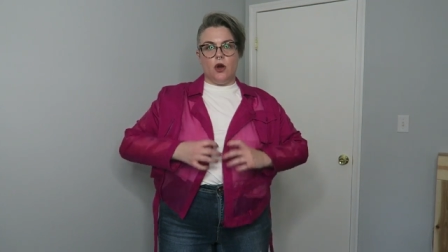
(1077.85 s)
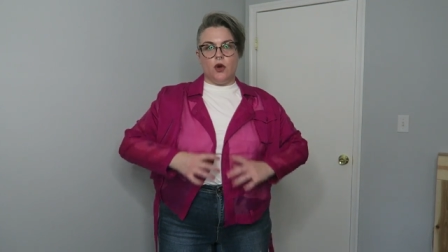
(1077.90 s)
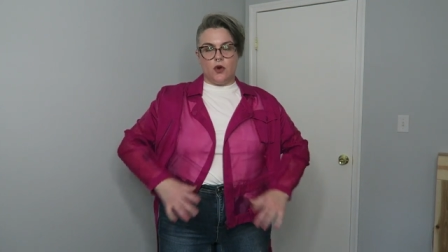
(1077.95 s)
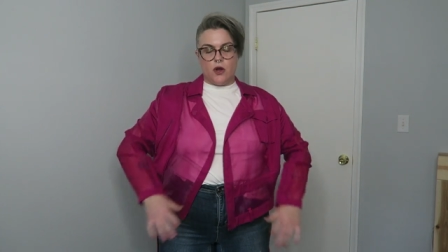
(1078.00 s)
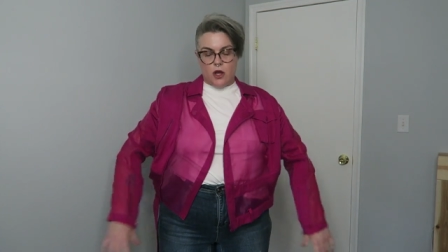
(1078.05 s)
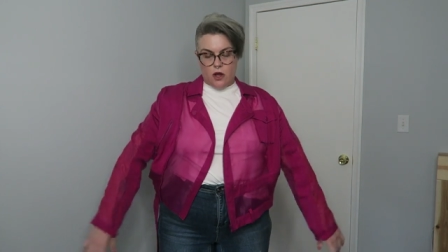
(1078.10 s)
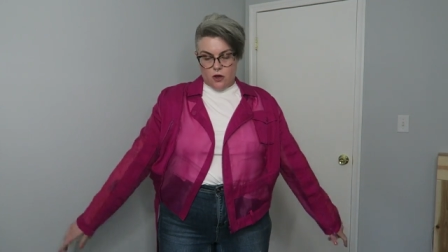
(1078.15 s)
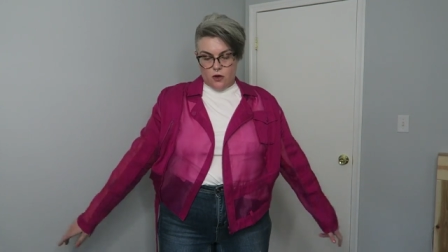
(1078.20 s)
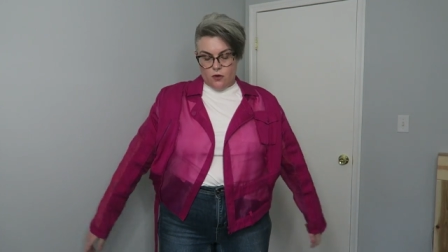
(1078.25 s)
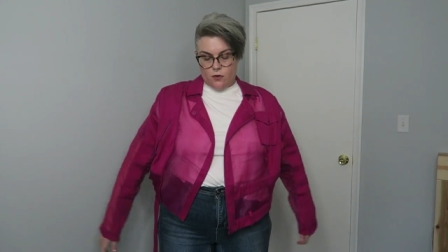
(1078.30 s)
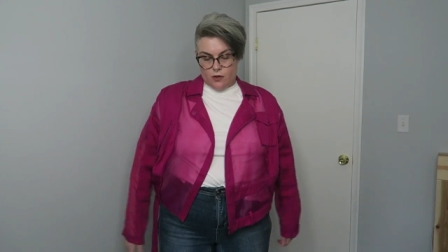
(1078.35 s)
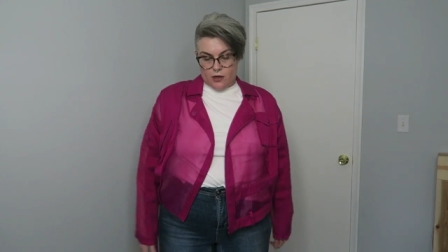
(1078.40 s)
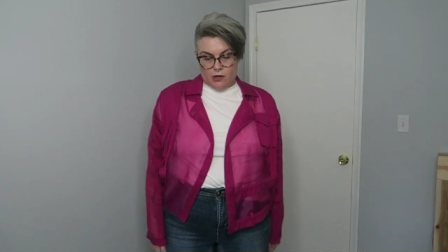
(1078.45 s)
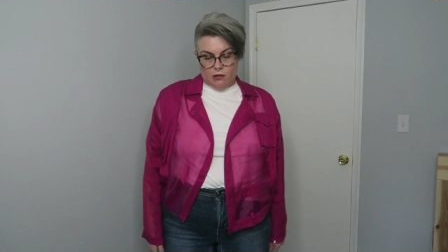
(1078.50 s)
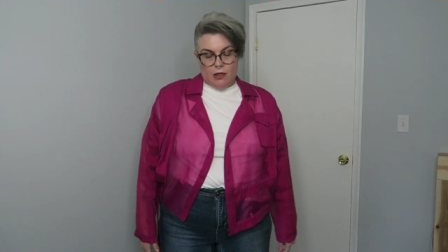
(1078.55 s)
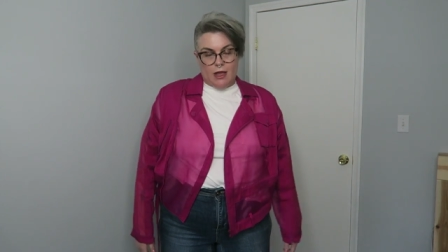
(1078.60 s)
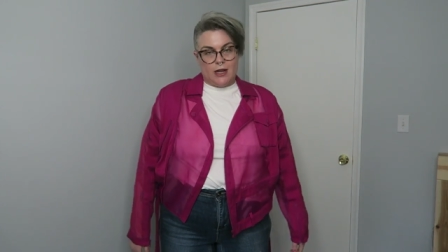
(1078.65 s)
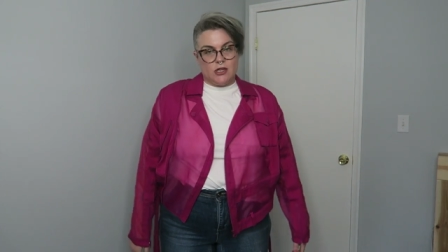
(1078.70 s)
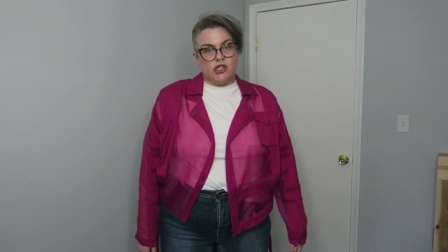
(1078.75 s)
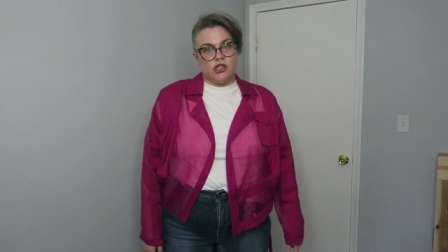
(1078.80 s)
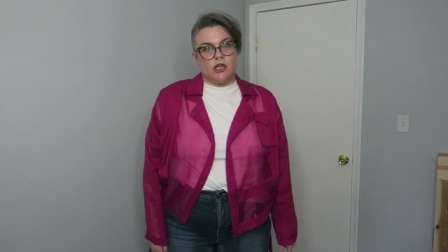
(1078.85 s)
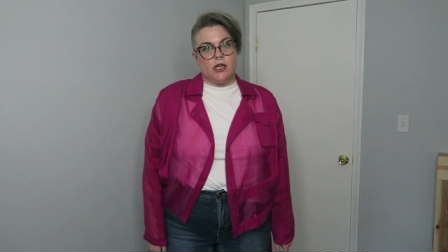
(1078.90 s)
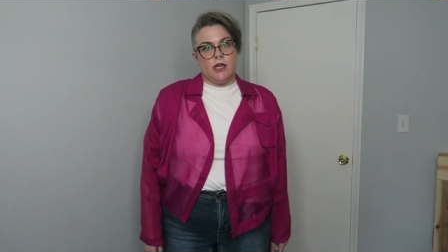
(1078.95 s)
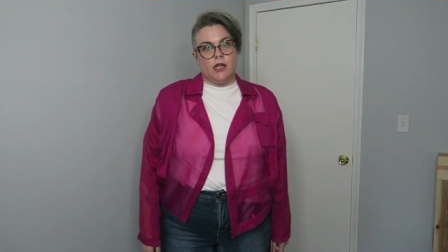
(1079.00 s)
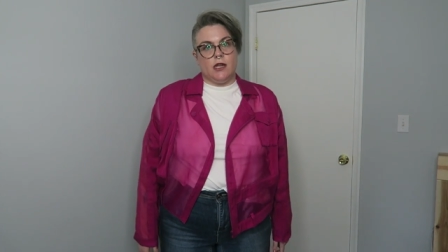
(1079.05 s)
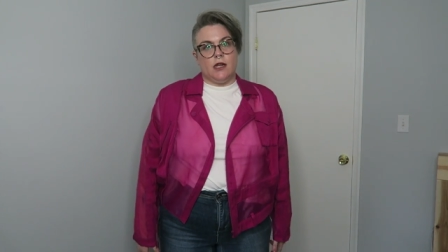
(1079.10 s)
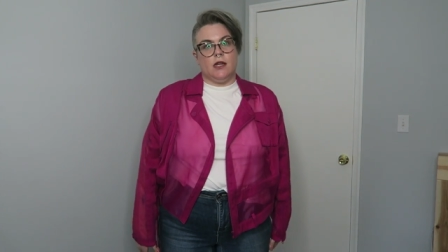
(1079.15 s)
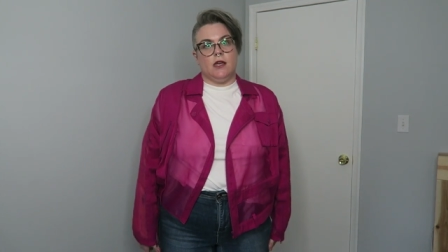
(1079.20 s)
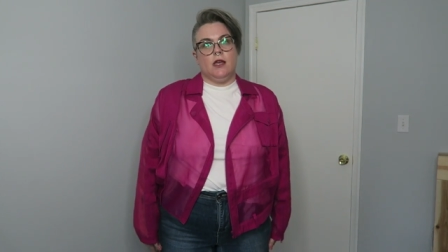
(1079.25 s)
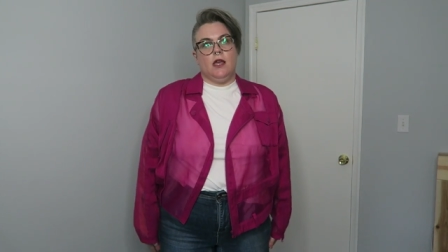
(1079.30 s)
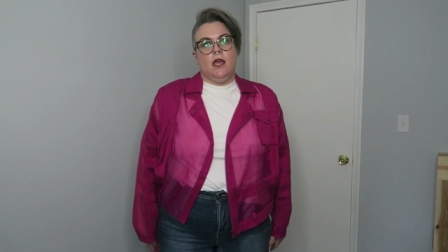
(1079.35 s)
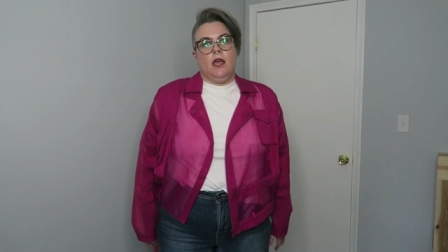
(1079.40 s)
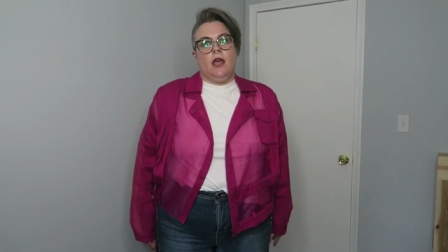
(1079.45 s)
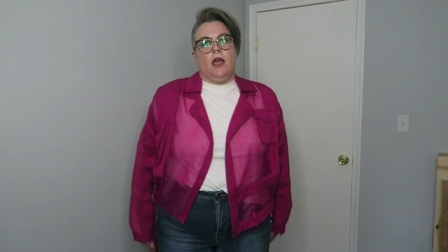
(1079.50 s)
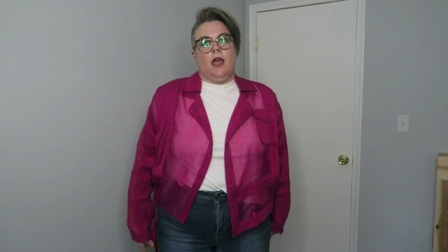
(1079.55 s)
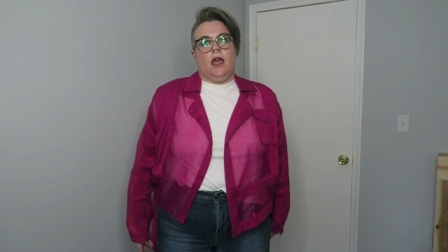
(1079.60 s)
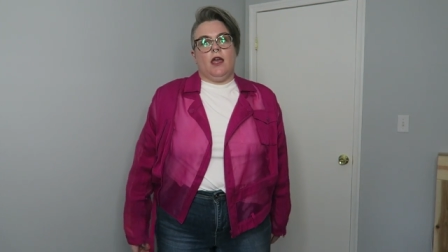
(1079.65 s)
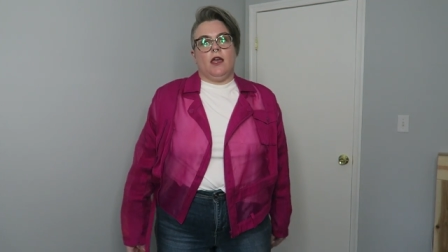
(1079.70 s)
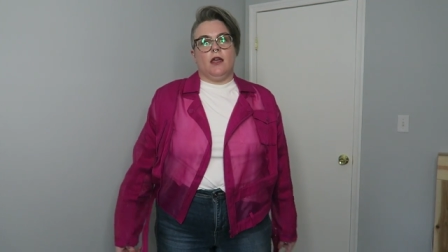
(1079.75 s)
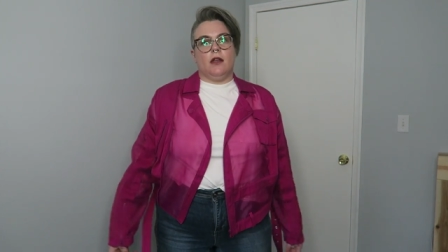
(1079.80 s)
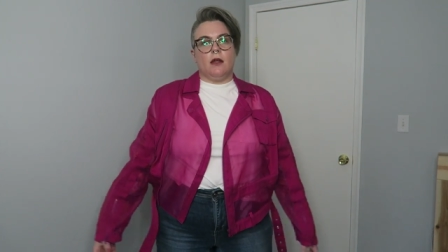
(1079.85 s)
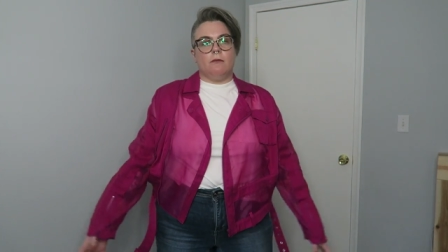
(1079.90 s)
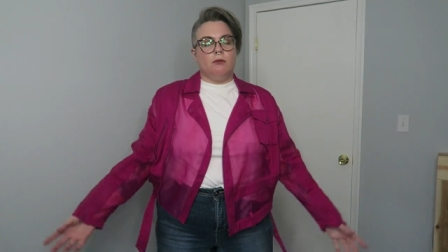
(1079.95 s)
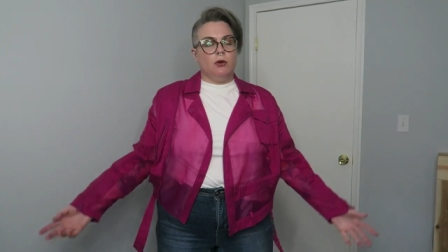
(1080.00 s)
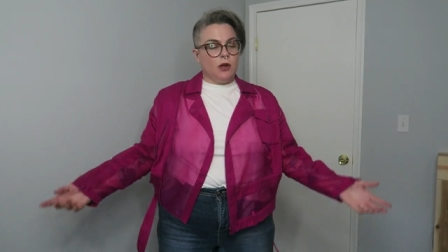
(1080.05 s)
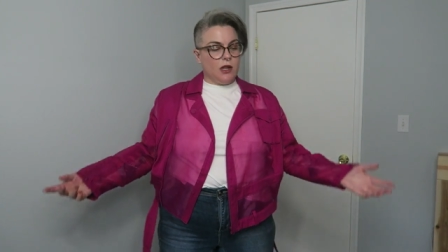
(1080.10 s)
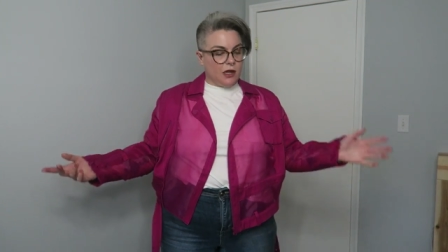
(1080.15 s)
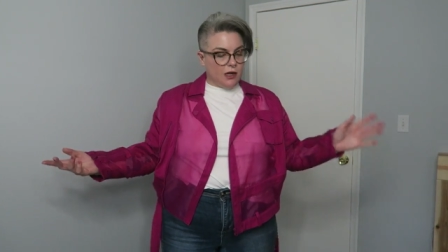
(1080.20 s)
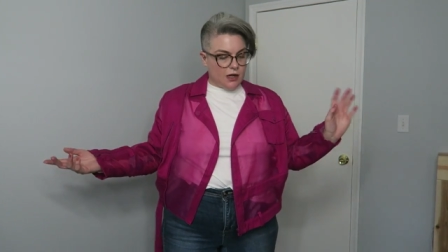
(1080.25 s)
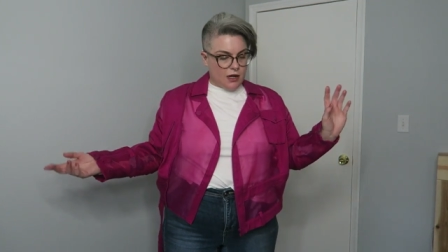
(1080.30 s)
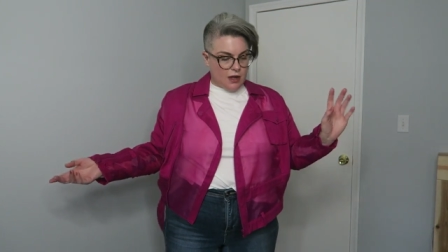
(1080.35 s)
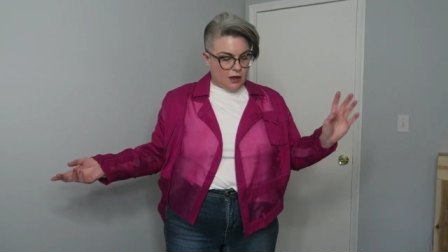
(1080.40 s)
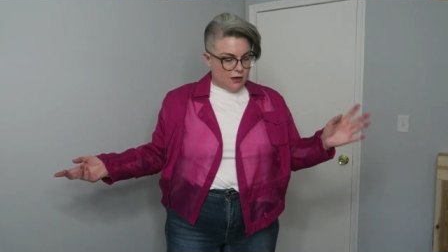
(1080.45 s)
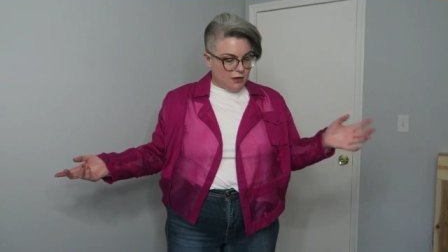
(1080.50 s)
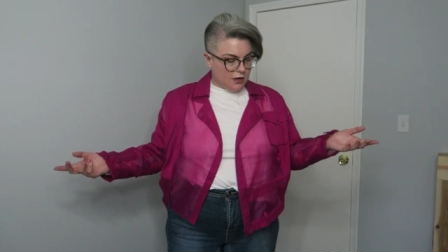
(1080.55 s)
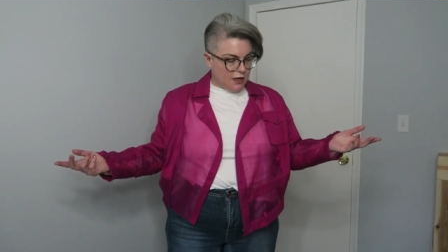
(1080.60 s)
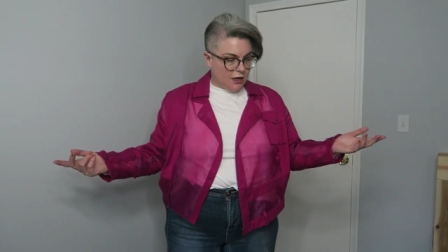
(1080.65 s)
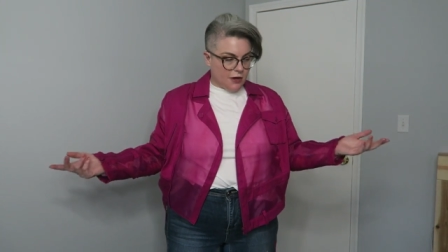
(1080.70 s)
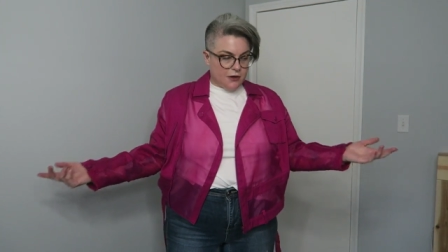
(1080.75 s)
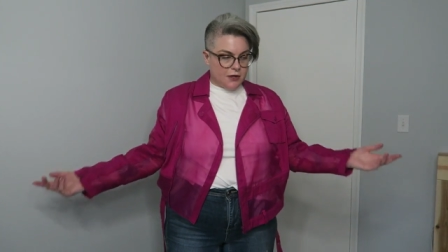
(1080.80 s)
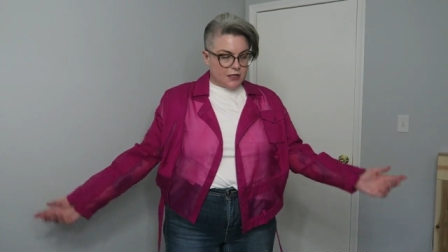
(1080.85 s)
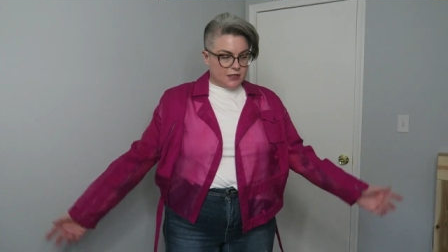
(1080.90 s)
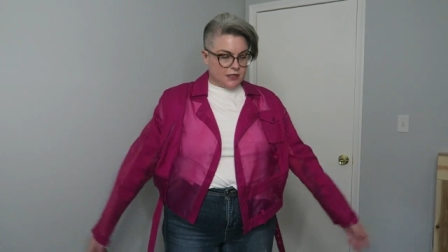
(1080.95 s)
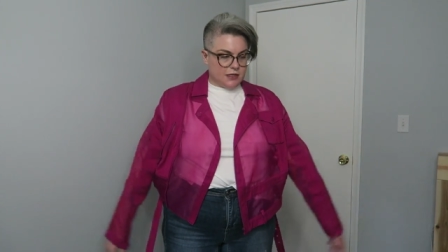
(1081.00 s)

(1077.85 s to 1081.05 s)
Ono collection, and I'm putting it in here